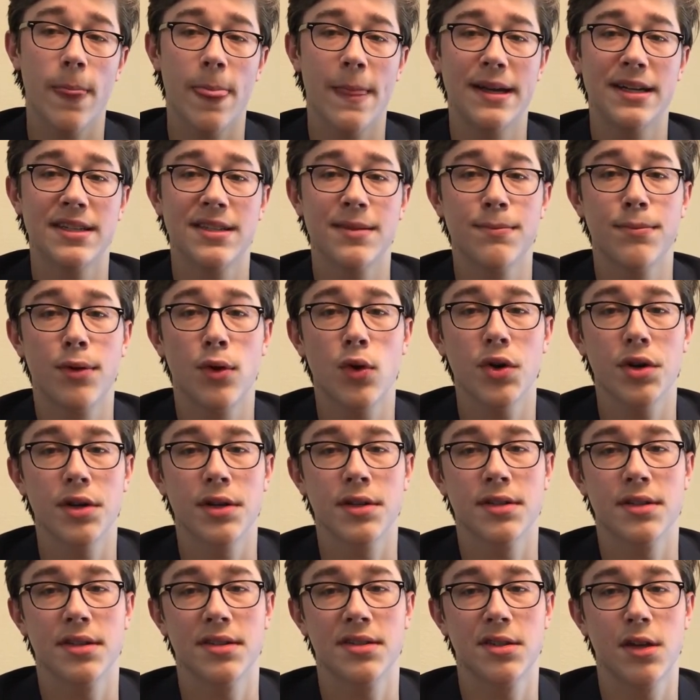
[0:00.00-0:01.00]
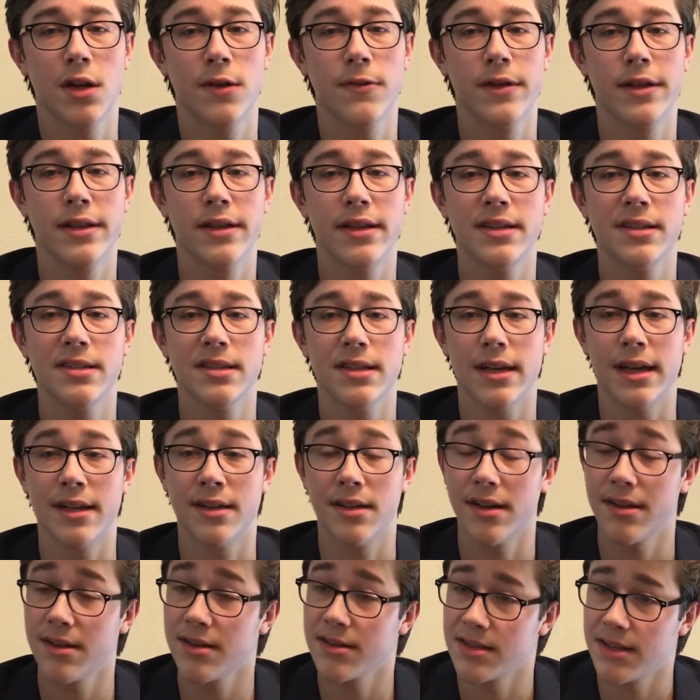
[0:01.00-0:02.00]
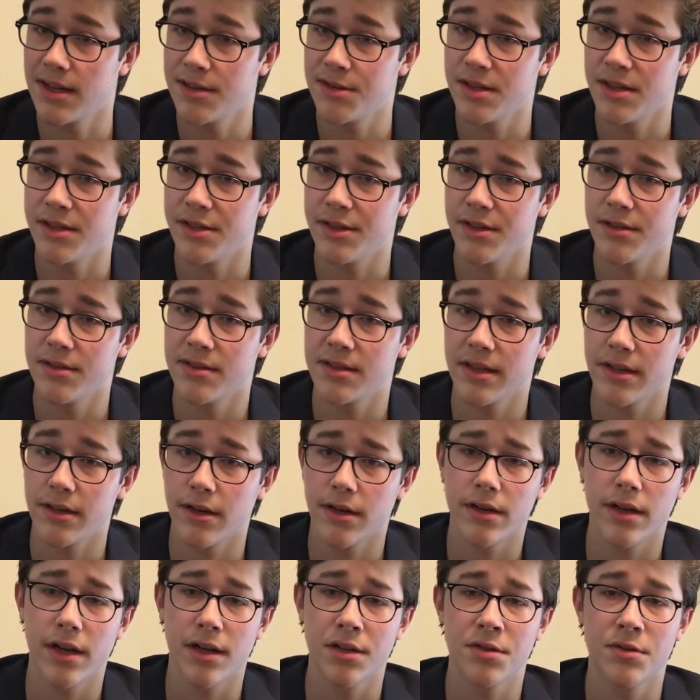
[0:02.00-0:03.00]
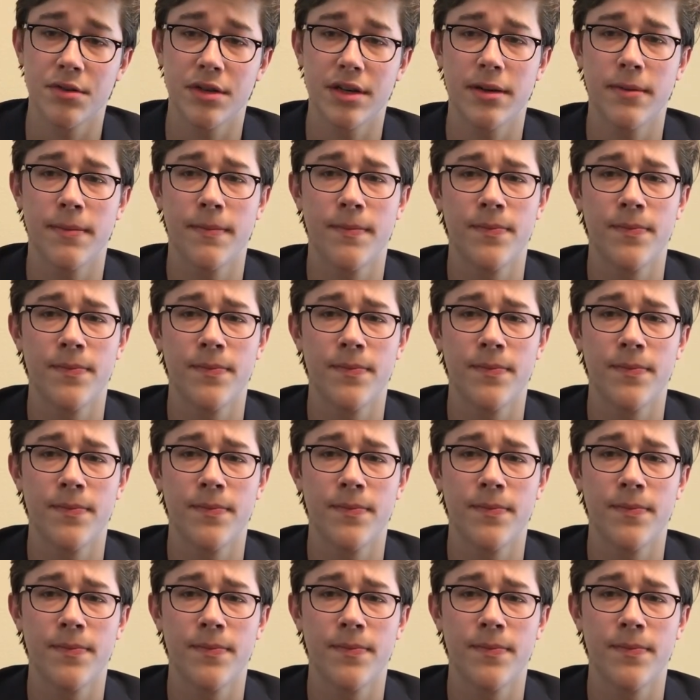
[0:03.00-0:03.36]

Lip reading: is important to solving these and other such issues in our country.